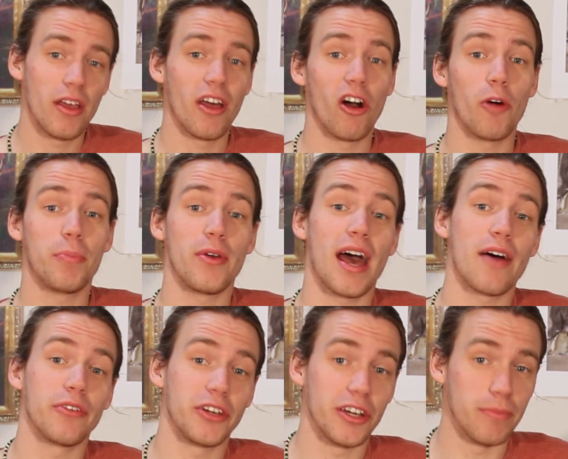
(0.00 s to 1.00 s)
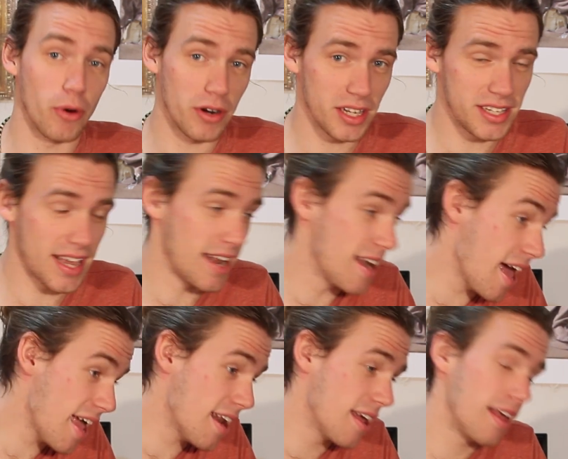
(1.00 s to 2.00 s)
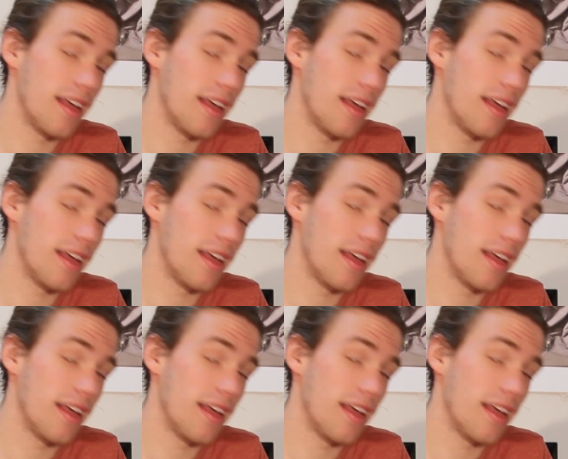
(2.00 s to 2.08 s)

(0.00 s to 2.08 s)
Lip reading: Hope you have a good morning, day, night,